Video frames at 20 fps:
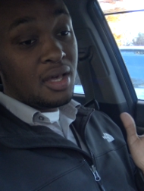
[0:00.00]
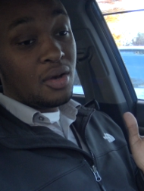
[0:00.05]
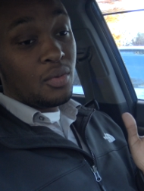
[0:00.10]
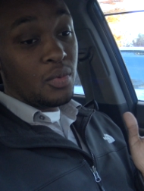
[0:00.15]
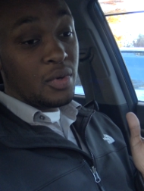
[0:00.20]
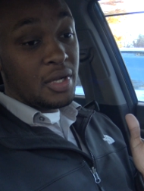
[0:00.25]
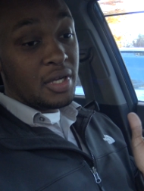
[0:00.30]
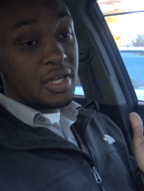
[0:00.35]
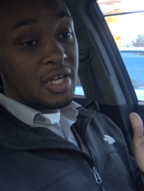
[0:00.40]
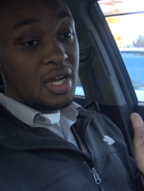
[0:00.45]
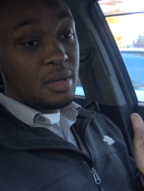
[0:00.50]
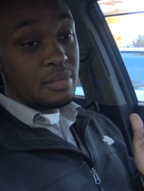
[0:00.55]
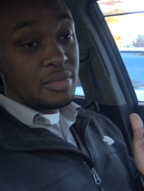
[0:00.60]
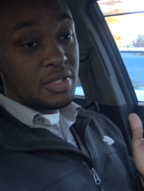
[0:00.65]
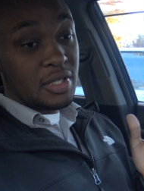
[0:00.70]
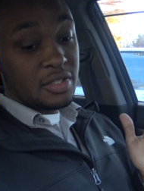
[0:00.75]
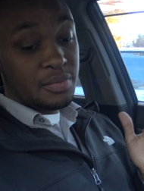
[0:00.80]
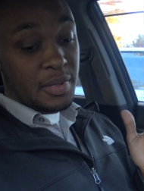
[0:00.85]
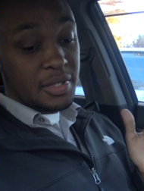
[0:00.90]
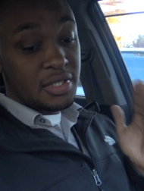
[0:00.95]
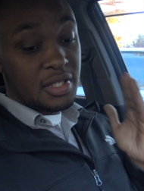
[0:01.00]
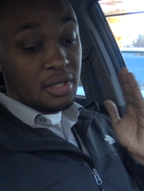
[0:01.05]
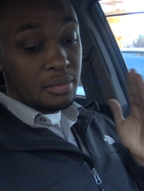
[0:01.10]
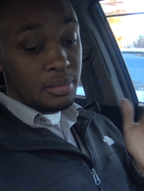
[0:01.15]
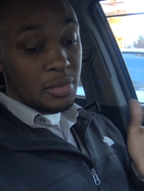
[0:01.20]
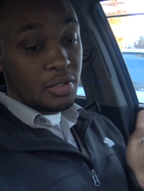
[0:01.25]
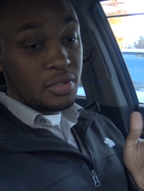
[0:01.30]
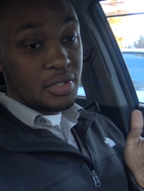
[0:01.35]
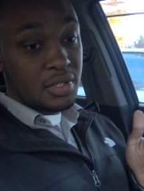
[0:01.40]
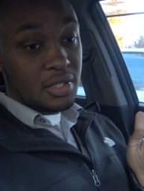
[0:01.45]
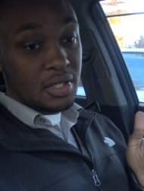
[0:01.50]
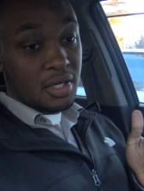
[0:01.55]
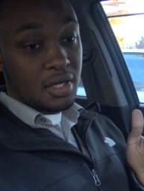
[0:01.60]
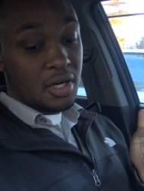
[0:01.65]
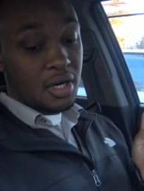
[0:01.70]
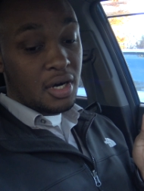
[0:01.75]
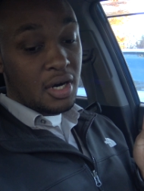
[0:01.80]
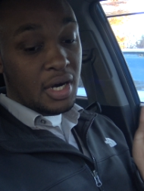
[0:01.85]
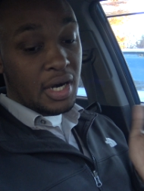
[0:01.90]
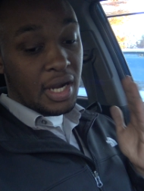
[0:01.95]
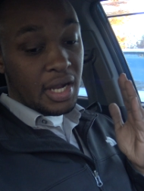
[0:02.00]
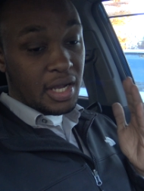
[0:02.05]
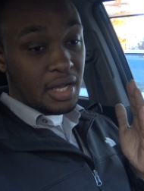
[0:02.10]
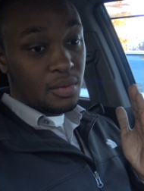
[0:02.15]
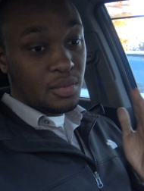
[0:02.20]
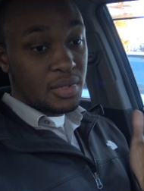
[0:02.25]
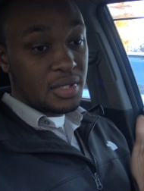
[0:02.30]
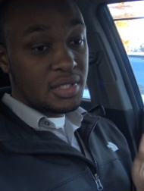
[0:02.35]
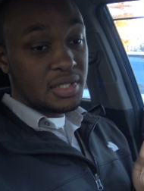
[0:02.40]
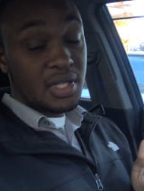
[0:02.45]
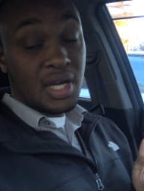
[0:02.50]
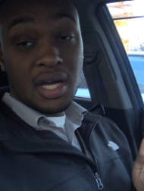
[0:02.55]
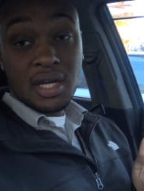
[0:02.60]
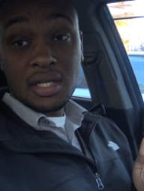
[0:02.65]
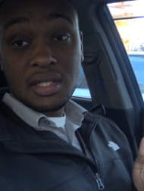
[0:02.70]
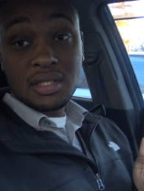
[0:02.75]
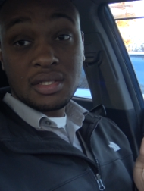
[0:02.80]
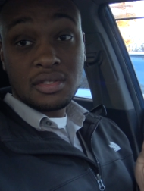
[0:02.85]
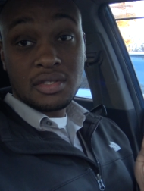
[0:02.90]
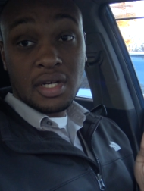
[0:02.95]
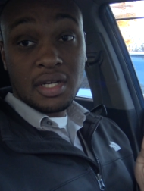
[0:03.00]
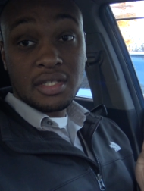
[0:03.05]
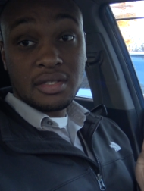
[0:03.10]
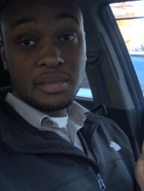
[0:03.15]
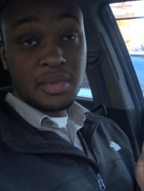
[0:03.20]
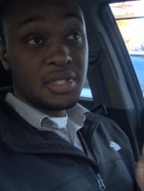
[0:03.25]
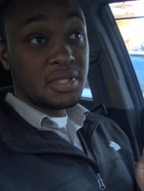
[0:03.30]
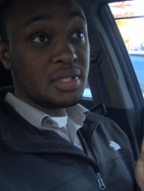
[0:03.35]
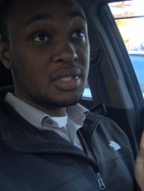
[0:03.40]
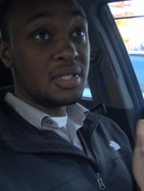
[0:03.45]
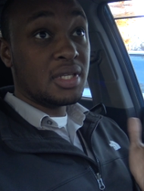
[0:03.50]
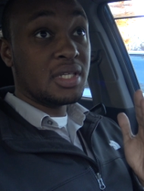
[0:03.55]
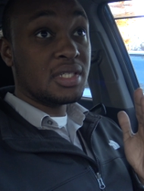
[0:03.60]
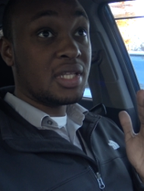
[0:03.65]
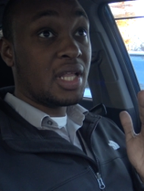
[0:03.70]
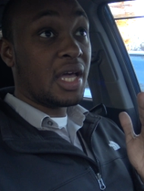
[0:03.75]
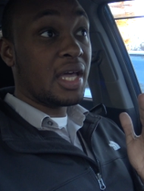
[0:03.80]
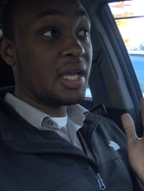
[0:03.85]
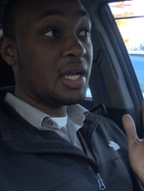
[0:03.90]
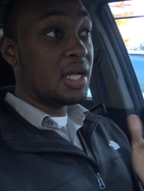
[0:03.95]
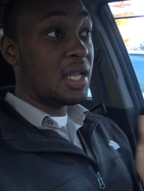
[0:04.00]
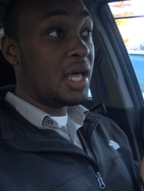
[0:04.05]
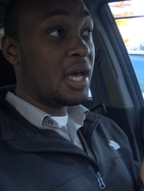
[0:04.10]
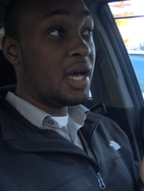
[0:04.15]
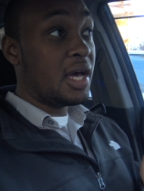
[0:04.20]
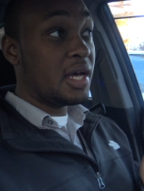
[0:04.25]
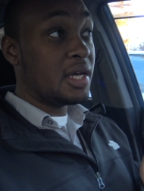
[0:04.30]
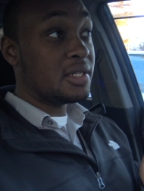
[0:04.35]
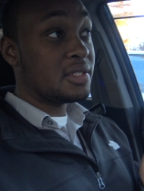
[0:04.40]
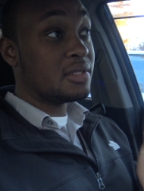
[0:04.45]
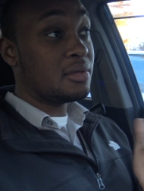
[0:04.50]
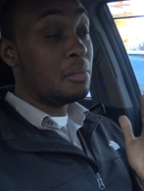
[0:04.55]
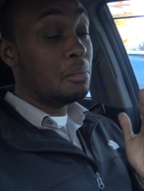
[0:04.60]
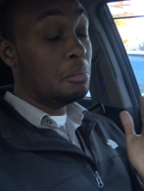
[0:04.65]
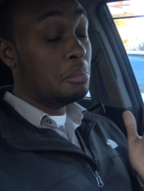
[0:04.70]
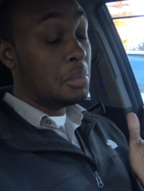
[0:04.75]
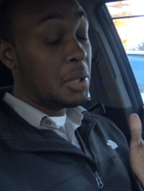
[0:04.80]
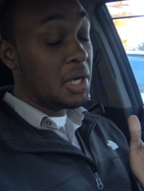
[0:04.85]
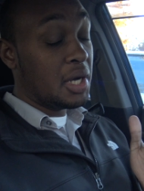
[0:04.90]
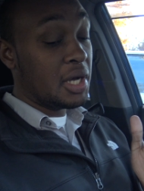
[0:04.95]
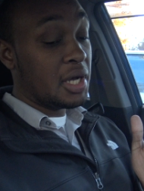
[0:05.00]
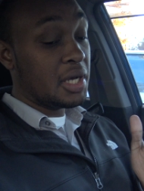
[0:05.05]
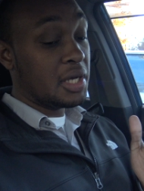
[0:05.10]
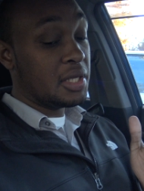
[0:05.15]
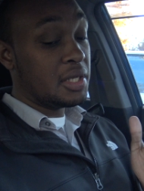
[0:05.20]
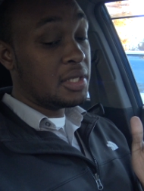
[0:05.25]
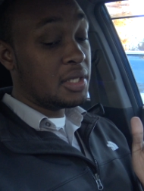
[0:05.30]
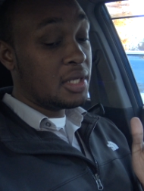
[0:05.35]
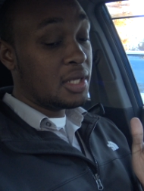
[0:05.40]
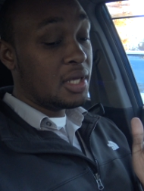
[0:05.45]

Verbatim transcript: when it comes to especially boosting your car and with the stock transmission, it's like glass, but